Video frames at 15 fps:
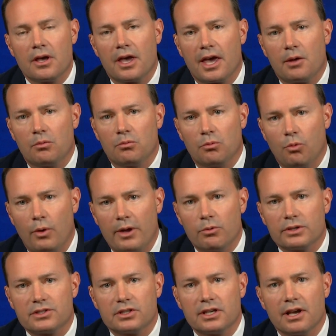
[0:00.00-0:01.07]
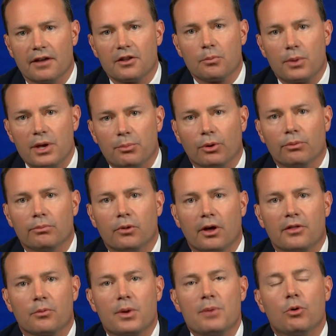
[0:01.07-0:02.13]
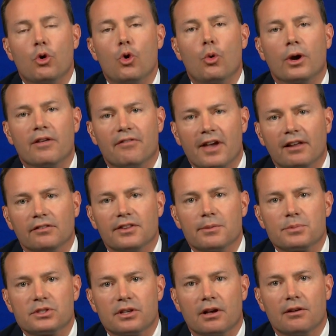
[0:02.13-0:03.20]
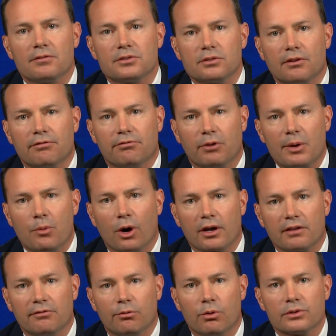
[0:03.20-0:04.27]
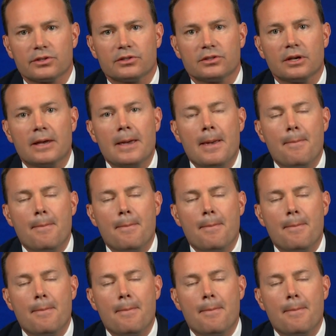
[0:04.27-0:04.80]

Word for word: and we would see other people who would avail themselves of free market forces,